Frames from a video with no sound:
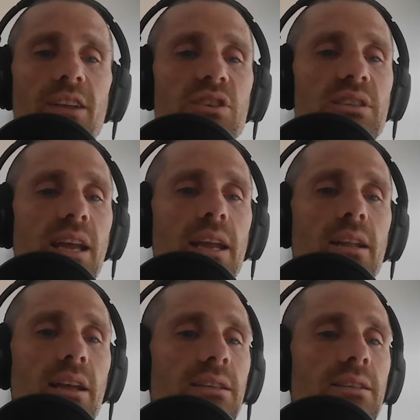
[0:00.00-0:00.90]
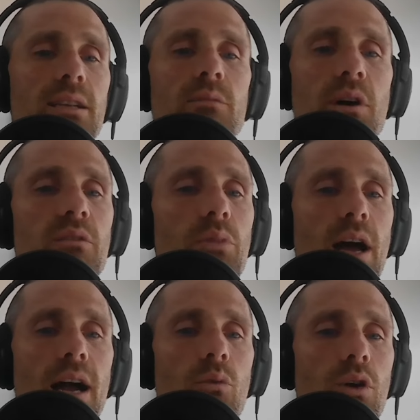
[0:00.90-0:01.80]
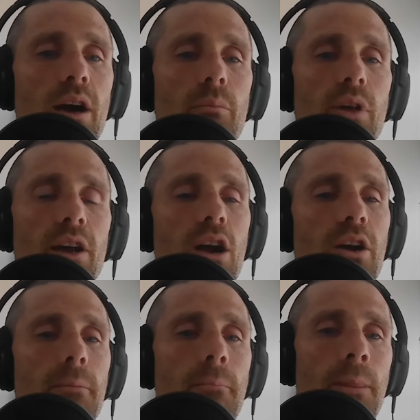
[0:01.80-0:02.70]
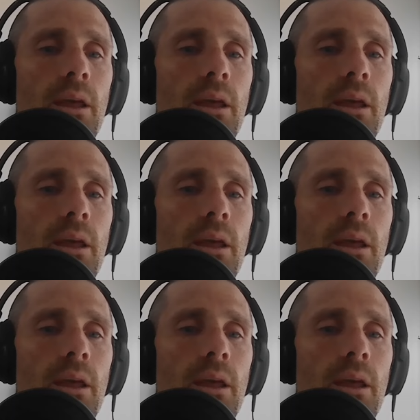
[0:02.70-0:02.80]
and just take like a six month block where I'm like, all right,